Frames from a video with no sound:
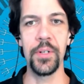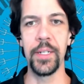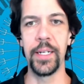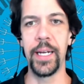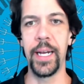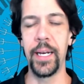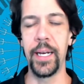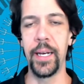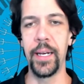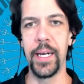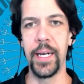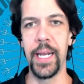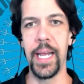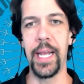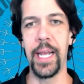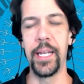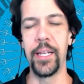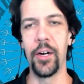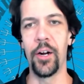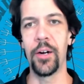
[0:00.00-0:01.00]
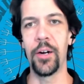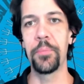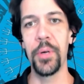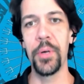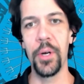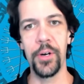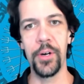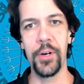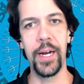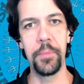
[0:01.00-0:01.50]
And in our
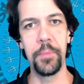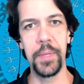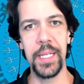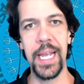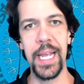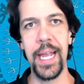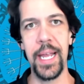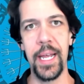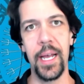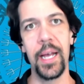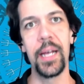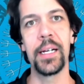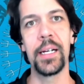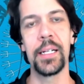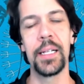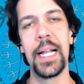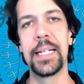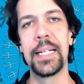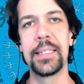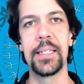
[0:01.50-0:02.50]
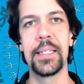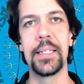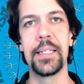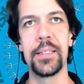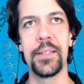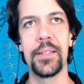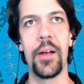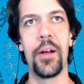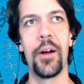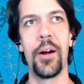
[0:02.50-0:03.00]
program, the AI classes
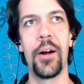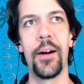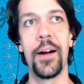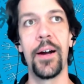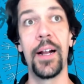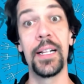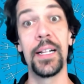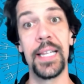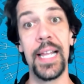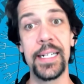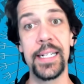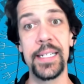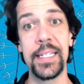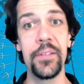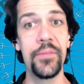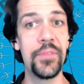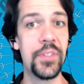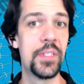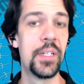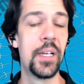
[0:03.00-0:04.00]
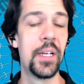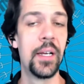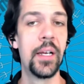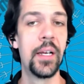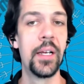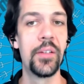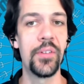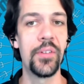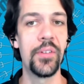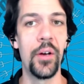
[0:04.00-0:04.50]
are electives.
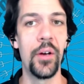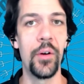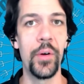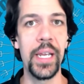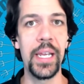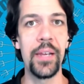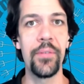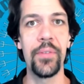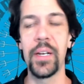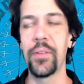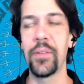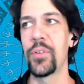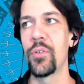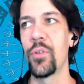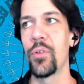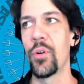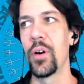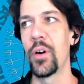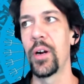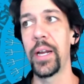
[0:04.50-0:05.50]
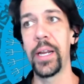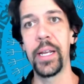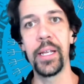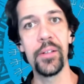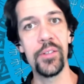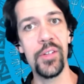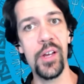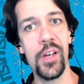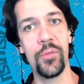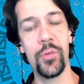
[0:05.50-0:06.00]
So even if you're in
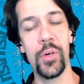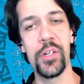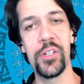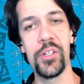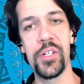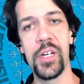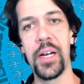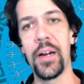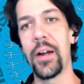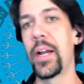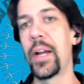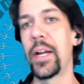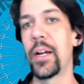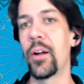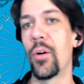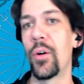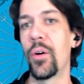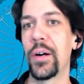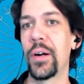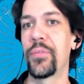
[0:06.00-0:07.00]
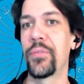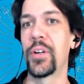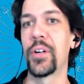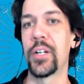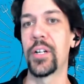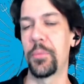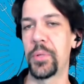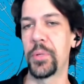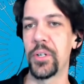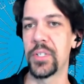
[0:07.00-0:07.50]
software engineering, or if you're a
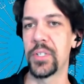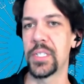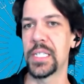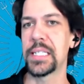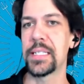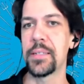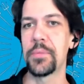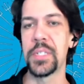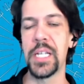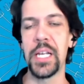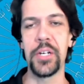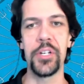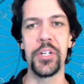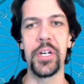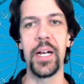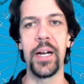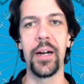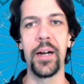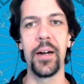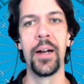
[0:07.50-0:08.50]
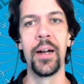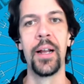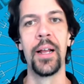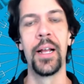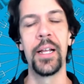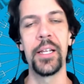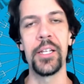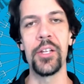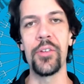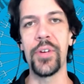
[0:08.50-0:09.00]
computer systems engineer,
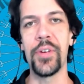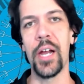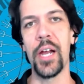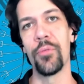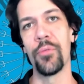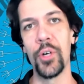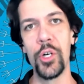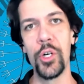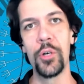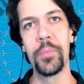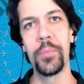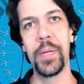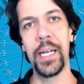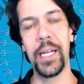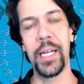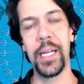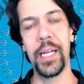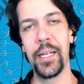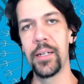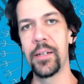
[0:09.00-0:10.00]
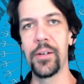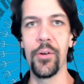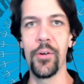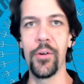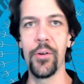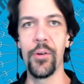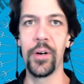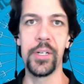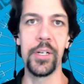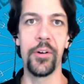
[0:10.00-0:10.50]
you've got room in
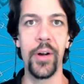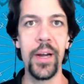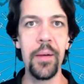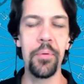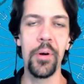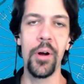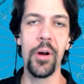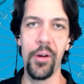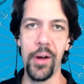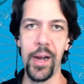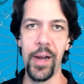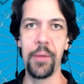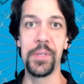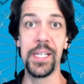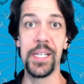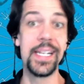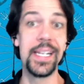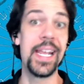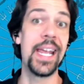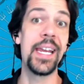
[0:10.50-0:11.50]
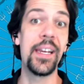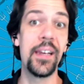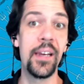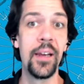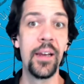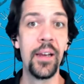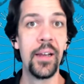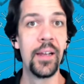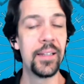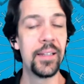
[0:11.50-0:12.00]
your degree program to take
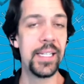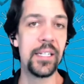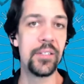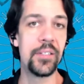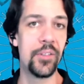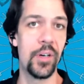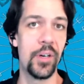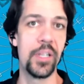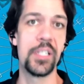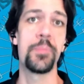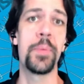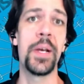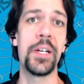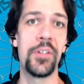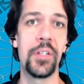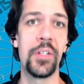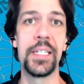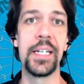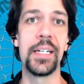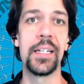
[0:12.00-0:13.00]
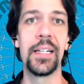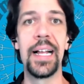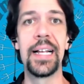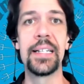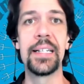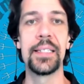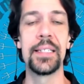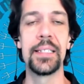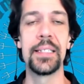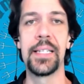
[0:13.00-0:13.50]
these sort of specialty
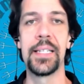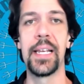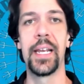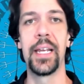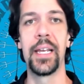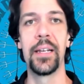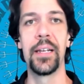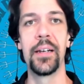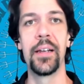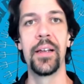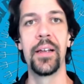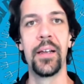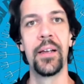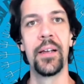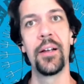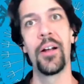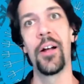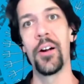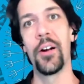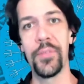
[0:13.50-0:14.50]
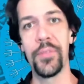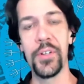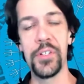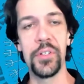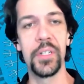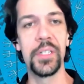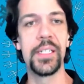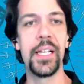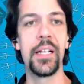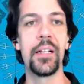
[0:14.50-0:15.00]
classes in
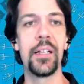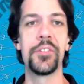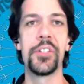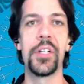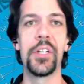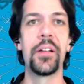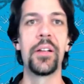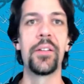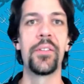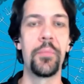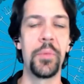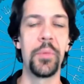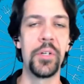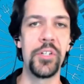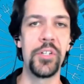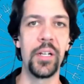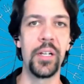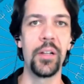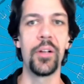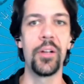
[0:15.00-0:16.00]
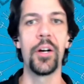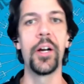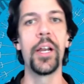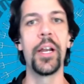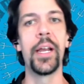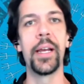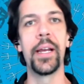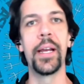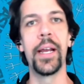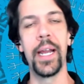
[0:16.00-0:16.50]
artificial intelligence and machine
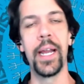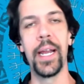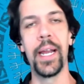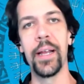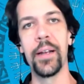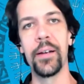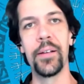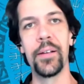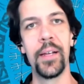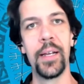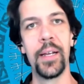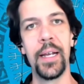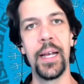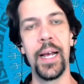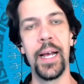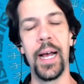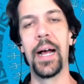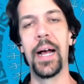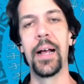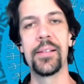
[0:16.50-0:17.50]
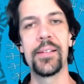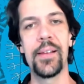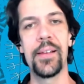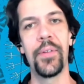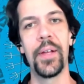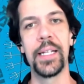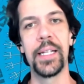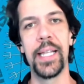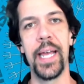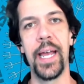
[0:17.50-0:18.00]
learning and stuff
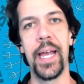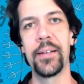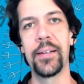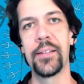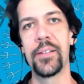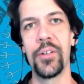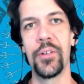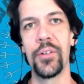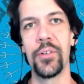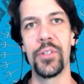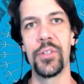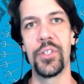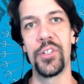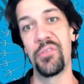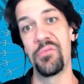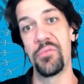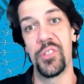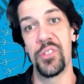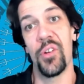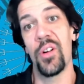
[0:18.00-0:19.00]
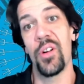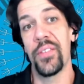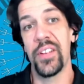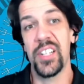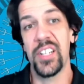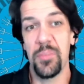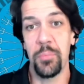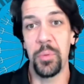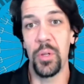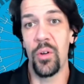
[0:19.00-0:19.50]
like that to sort of
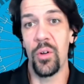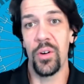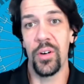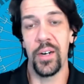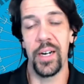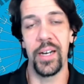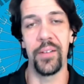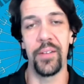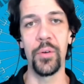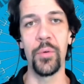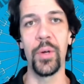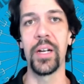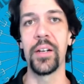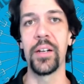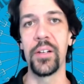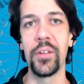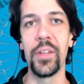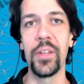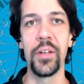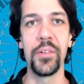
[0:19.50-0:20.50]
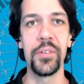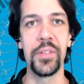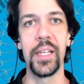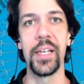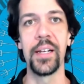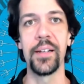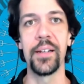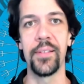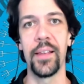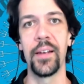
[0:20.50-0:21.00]
explore, if you want to do those
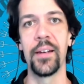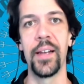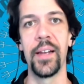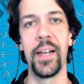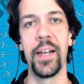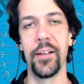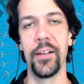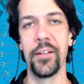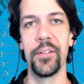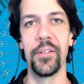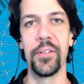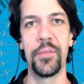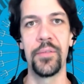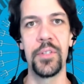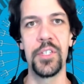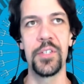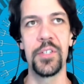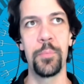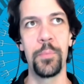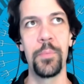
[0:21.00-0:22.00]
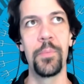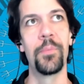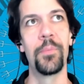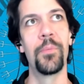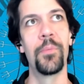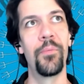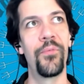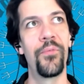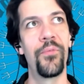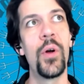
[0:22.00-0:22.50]
things, and
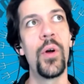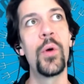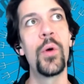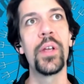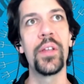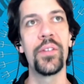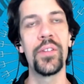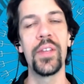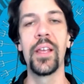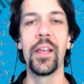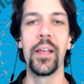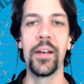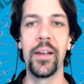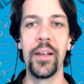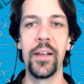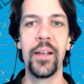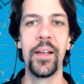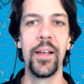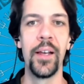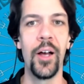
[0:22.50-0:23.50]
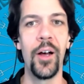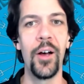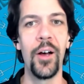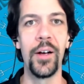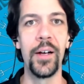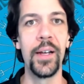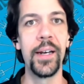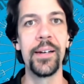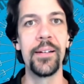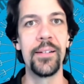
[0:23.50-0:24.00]
focus in
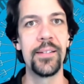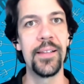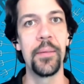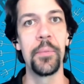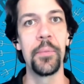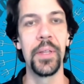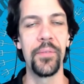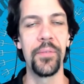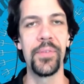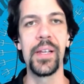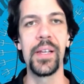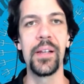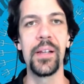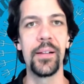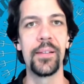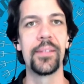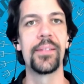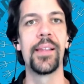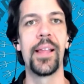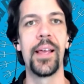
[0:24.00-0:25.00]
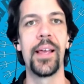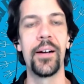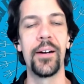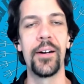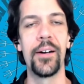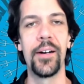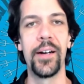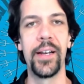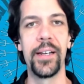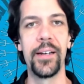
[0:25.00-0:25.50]
on some of the fields that
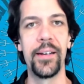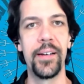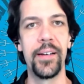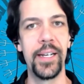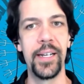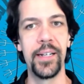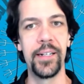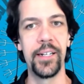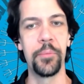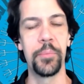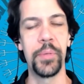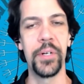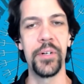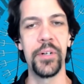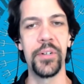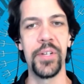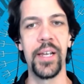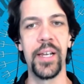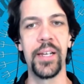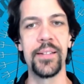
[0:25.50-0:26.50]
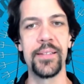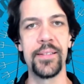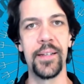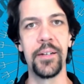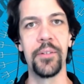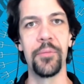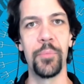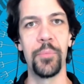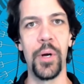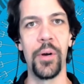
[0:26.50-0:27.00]
are in computer science
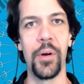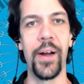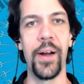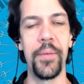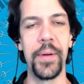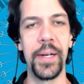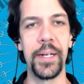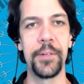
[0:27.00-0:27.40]
and programming.